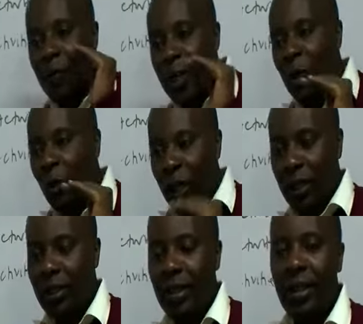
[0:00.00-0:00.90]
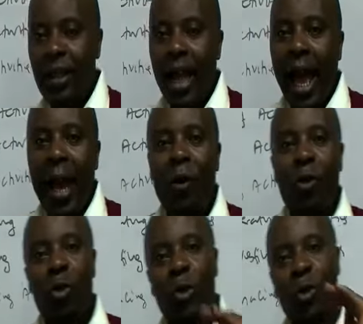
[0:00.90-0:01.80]
very well, I
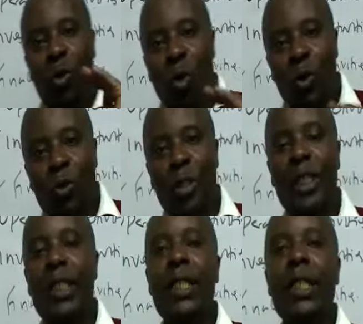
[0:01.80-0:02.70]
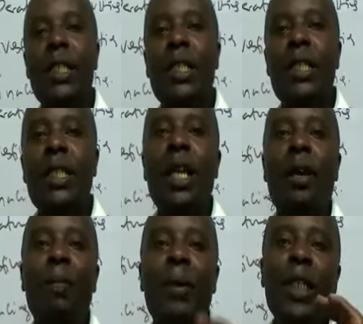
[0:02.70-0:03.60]
also told you that this
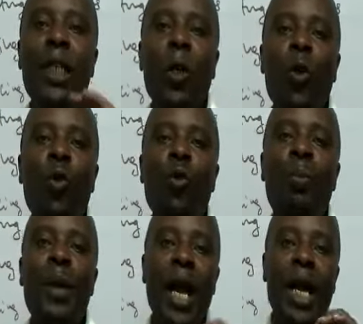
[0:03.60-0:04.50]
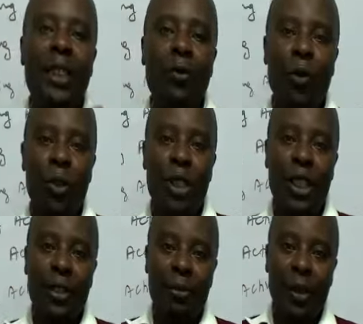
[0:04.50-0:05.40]
particular group cash flow
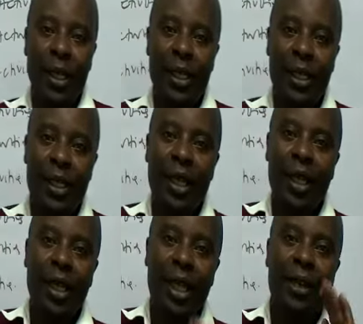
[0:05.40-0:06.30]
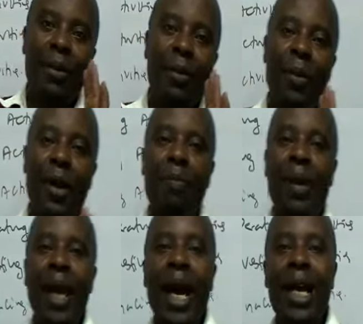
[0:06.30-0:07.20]
statement can be
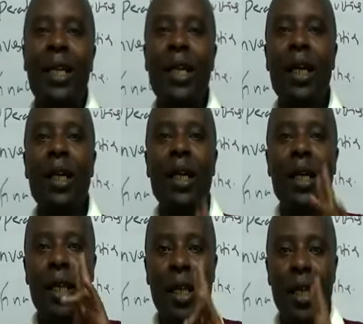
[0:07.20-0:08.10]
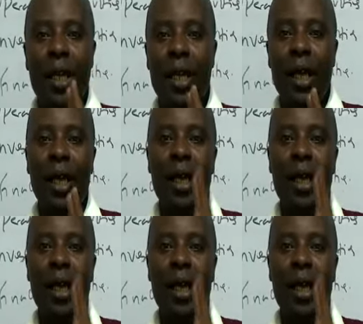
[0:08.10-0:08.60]
prepared in